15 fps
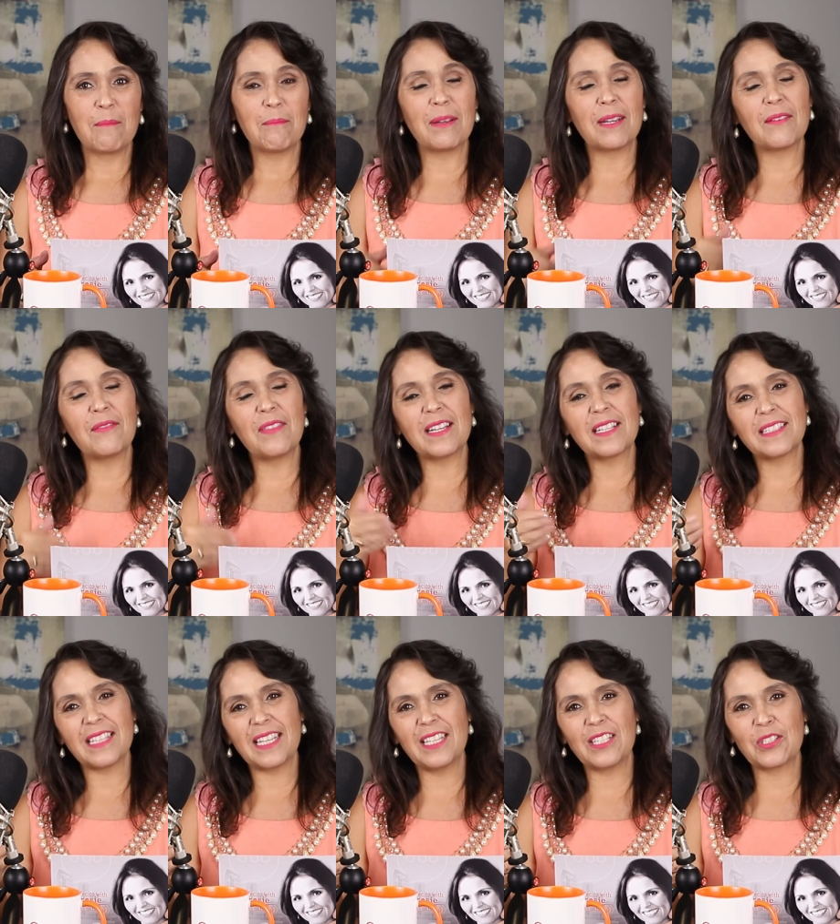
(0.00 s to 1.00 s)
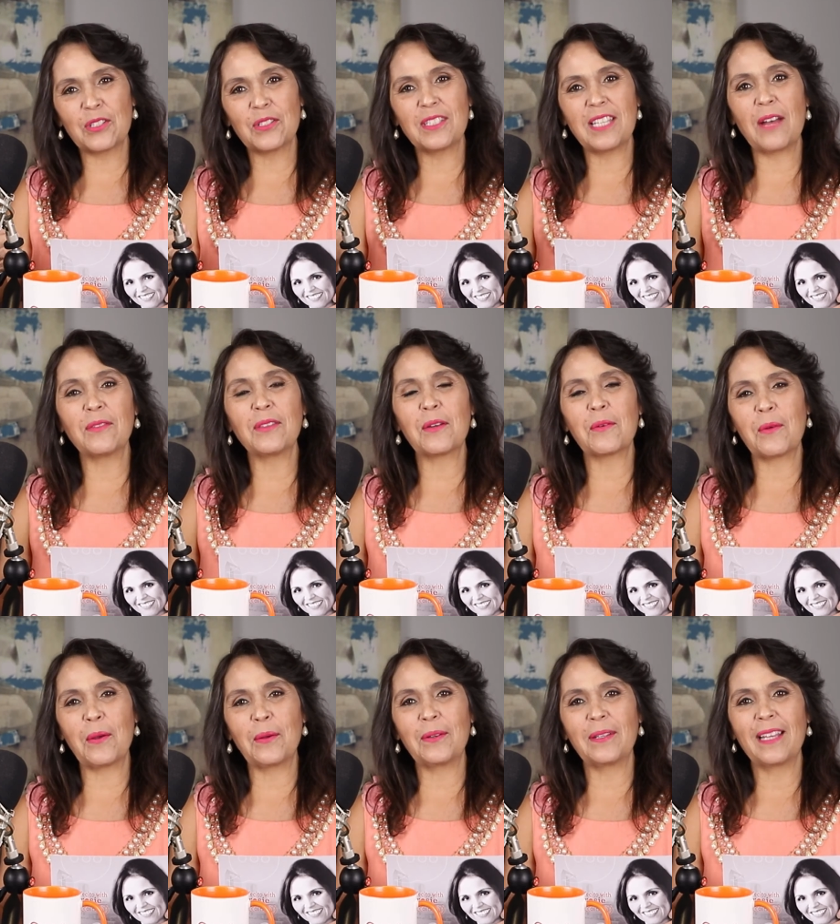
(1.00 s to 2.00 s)
But if there's issues down the
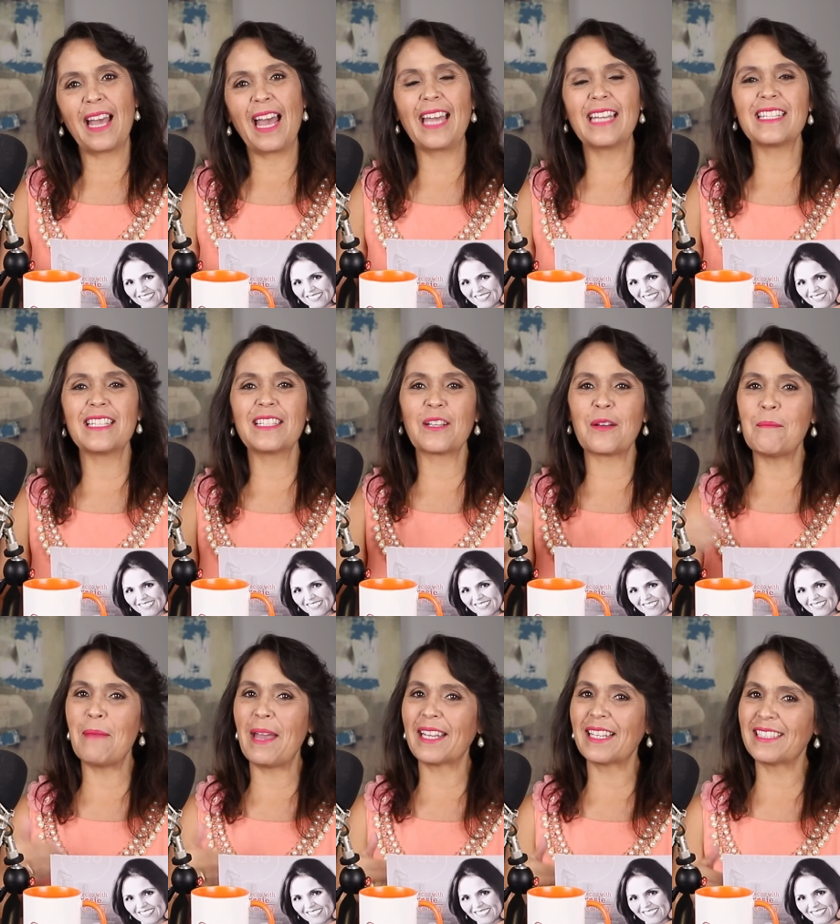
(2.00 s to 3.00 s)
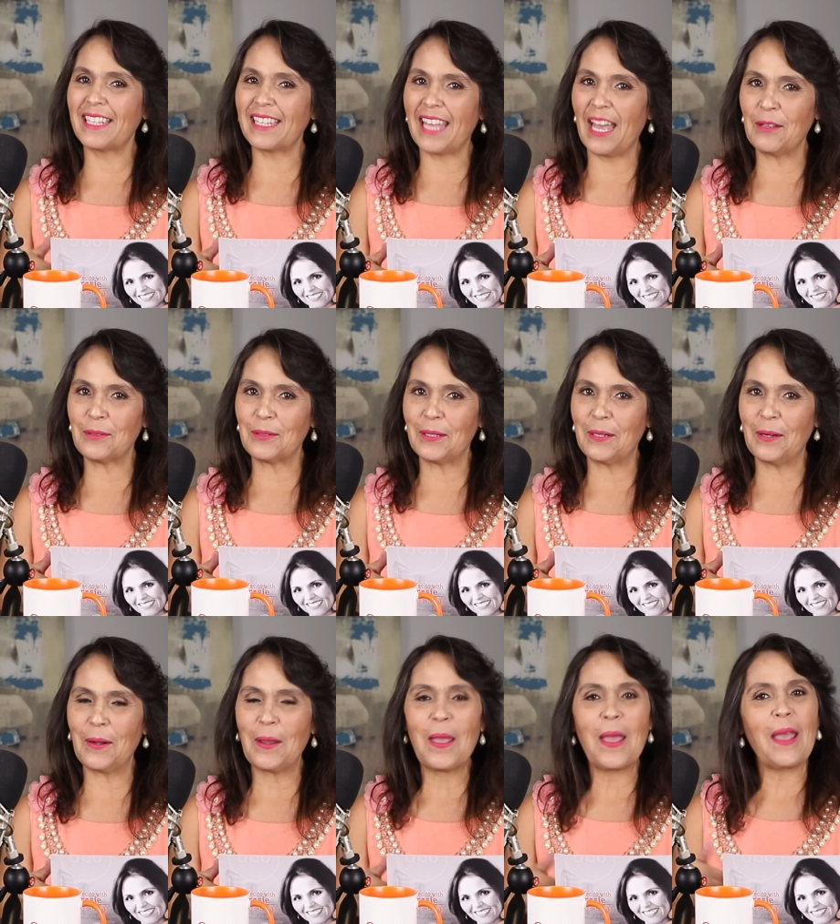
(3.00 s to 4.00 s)
road, I just come back as a
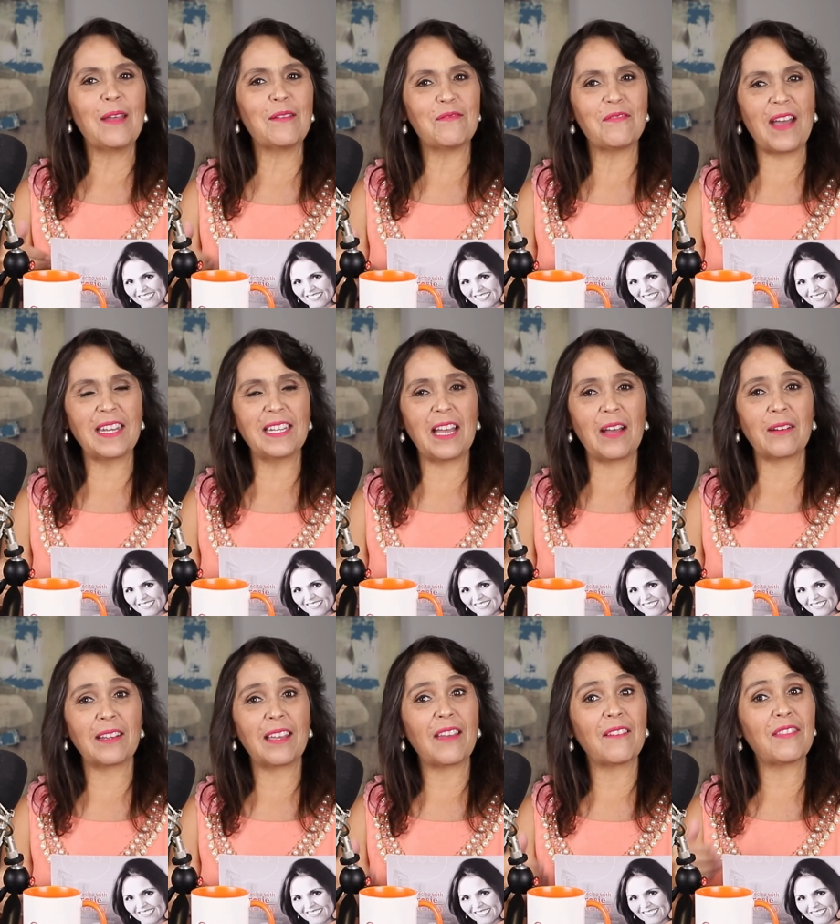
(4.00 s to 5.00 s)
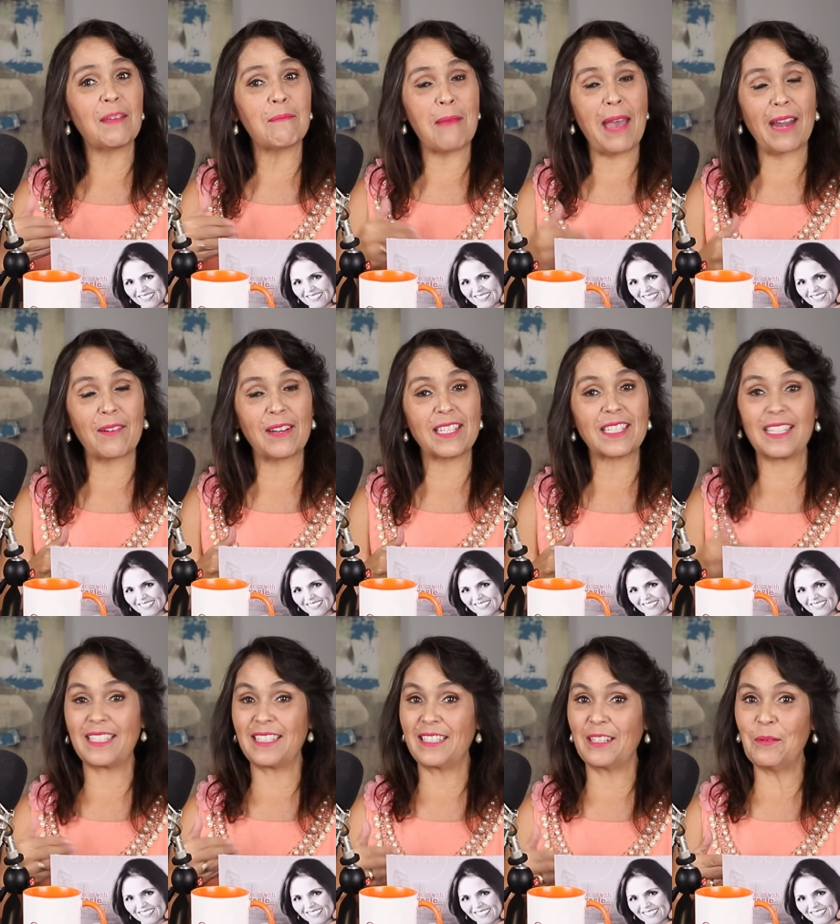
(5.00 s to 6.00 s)
counselor and find out if the marriage
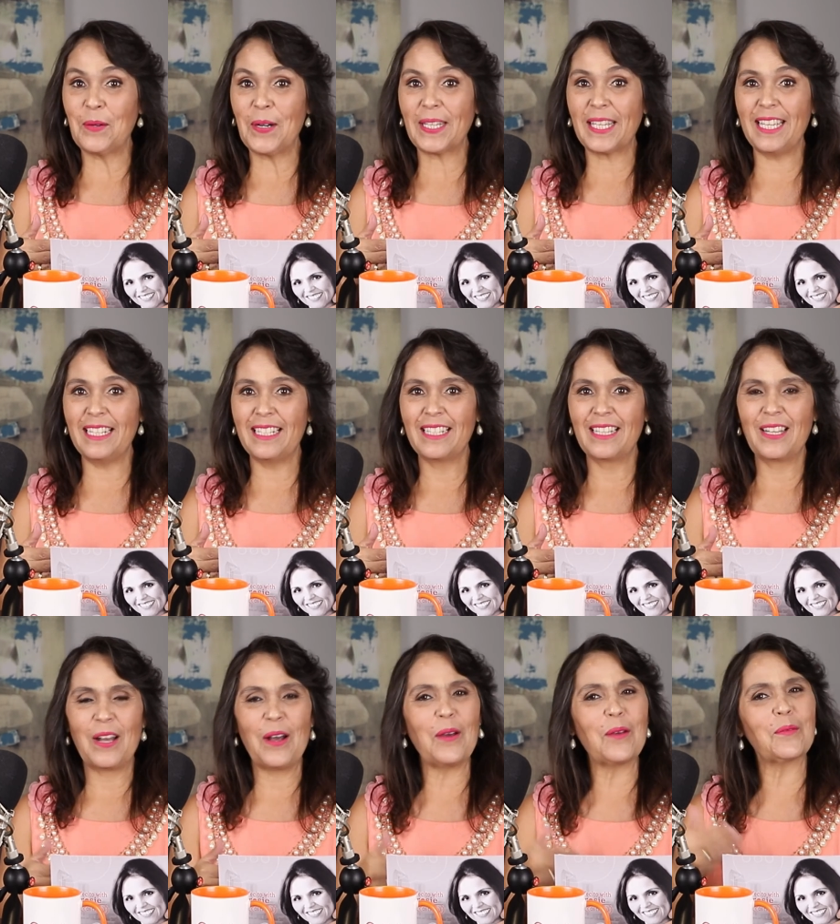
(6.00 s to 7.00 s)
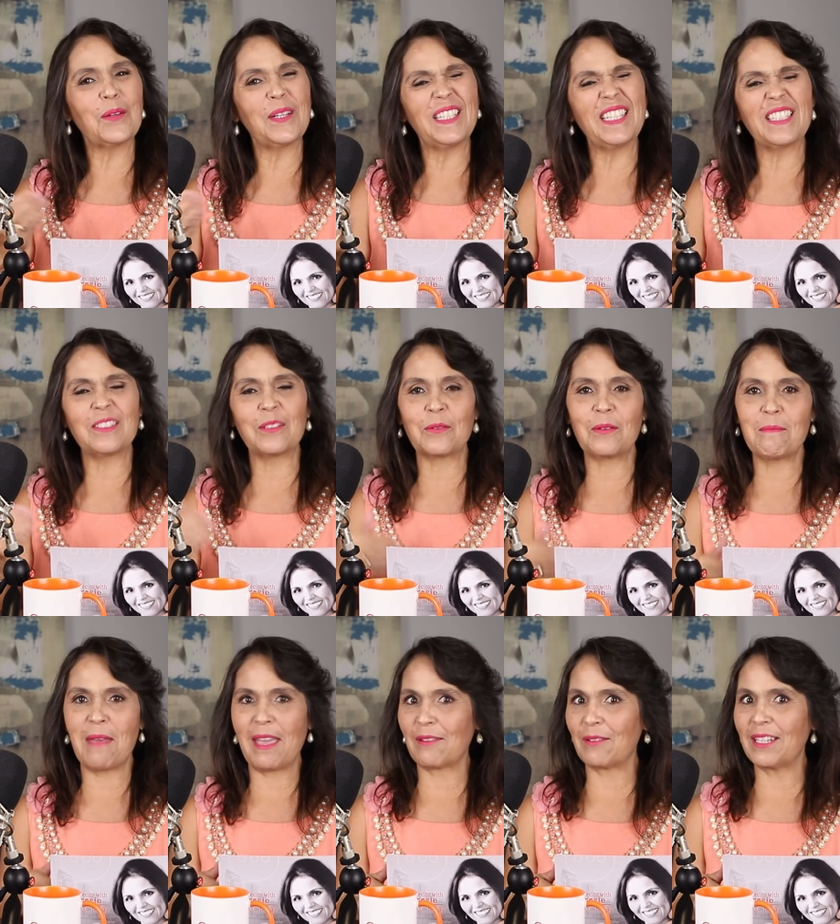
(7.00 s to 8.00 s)
is still working or if we need to
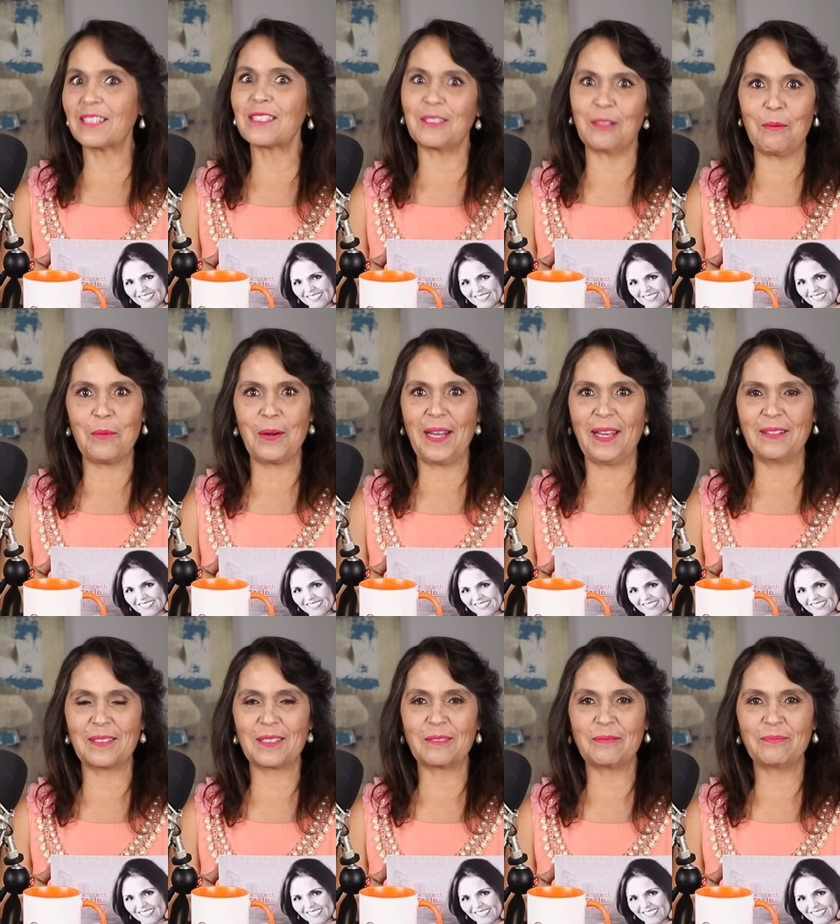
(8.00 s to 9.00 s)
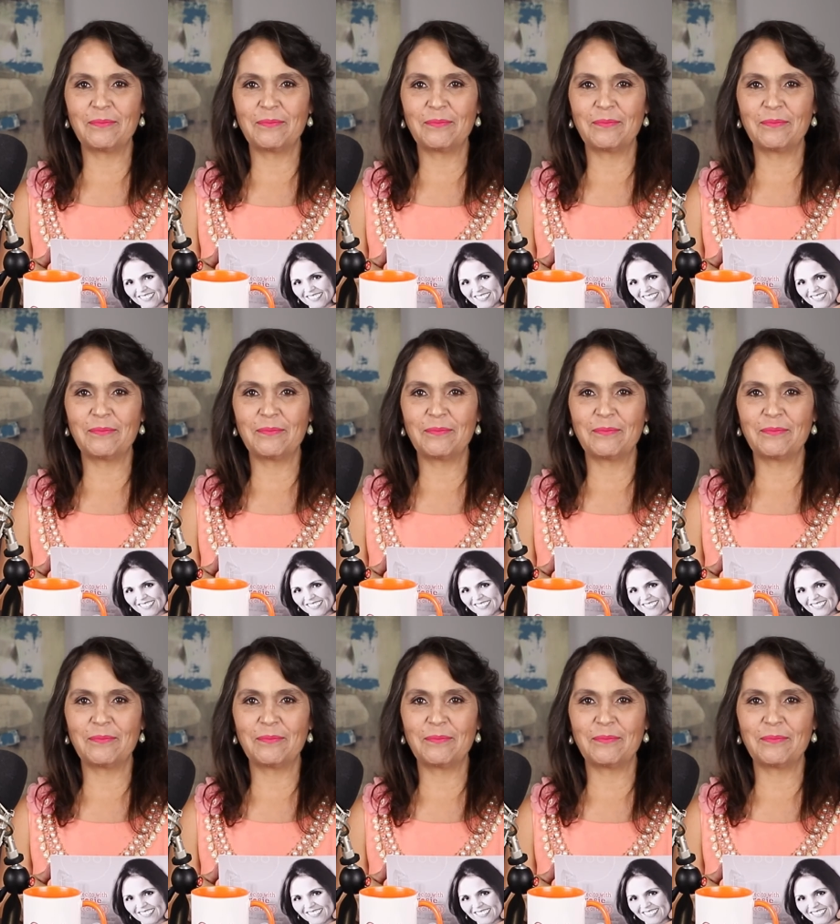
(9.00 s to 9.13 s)
remarry somewhere else.